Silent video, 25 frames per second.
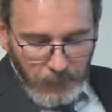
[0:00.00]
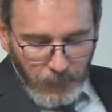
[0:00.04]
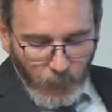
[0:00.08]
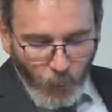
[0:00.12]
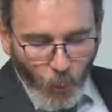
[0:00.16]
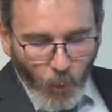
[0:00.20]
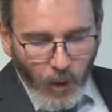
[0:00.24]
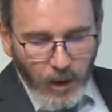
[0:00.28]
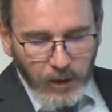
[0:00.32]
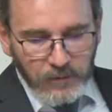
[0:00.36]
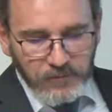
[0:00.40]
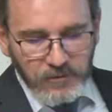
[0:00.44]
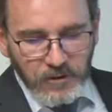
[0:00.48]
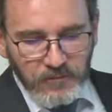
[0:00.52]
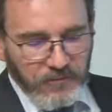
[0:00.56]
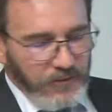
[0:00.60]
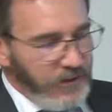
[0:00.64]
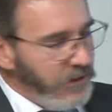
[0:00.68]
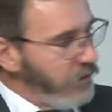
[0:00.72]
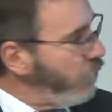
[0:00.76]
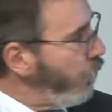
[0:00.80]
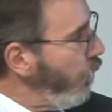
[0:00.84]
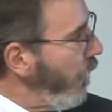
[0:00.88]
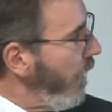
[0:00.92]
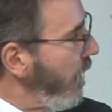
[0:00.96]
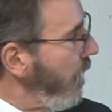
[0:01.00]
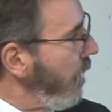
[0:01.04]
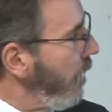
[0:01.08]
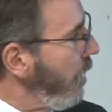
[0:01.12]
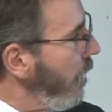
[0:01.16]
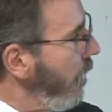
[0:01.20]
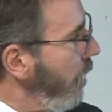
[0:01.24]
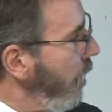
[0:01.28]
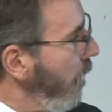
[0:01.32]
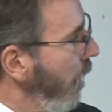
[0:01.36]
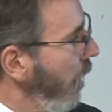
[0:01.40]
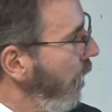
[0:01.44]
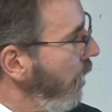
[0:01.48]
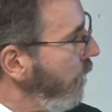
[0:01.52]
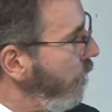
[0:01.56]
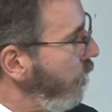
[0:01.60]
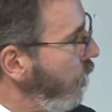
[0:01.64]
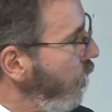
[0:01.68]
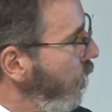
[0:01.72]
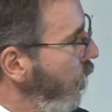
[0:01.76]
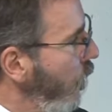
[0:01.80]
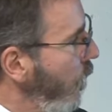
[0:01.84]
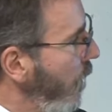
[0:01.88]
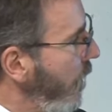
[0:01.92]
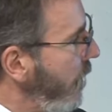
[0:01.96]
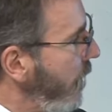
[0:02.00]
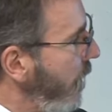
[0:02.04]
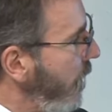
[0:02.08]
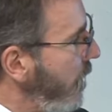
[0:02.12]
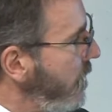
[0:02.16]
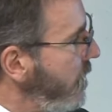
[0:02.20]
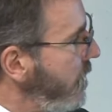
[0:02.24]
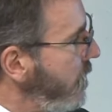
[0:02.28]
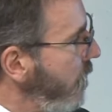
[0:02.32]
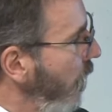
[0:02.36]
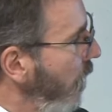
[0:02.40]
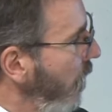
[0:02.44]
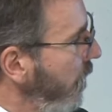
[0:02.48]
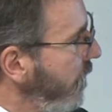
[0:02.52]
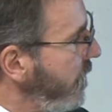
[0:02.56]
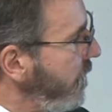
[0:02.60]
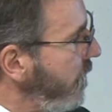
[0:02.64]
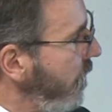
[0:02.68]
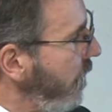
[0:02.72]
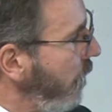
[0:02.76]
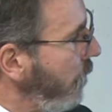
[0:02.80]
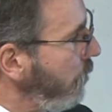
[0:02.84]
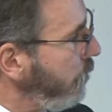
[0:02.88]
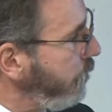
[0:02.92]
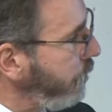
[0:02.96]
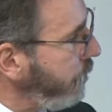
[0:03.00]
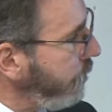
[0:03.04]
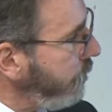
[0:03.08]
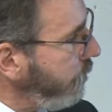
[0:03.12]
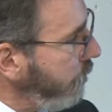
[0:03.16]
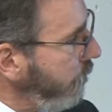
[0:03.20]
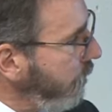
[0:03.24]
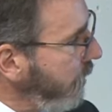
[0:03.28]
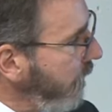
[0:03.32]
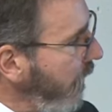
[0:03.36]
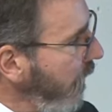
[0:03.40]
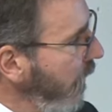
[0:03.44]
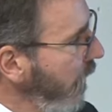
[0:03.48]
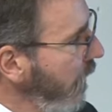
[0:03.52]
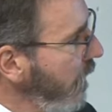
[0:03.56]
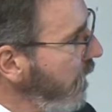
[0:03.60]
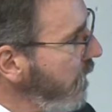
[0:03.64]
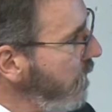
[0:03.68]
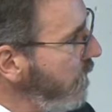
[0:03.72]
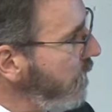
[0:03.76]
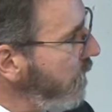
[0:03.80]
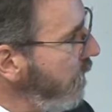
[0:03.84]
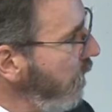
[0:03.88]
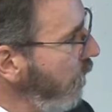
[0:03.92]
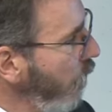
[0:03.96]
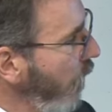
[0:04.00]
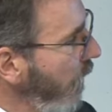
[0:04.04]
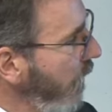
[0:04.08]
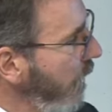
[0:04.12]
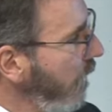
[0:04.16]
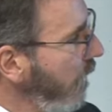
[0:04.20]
One of the things we can do with this also is we